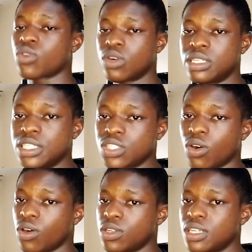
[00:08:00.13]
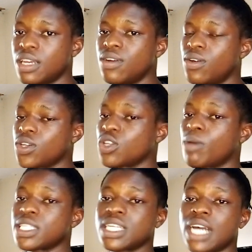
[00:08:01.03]
turned it on,
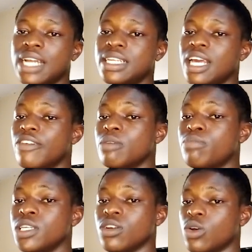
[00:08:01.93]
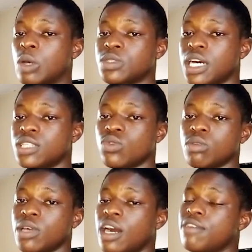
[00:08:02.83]
automatically every page on your website will
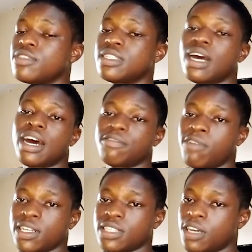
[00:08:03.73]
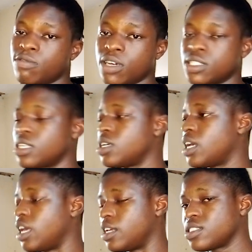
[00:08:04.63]
be having advert.
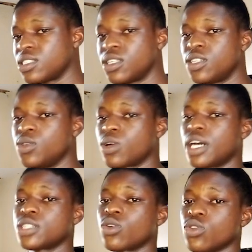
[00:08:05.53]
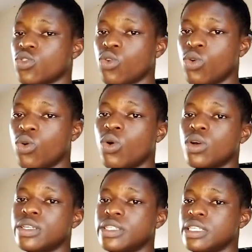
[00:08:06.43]
Hence, you can't control
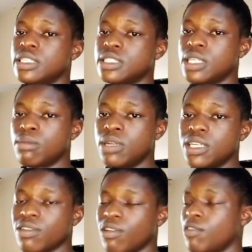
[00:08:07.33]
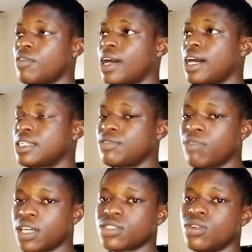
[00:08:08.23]
the disabling of
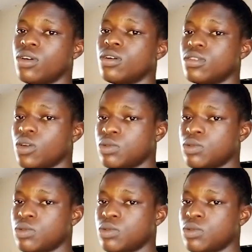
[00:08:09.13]
advert on your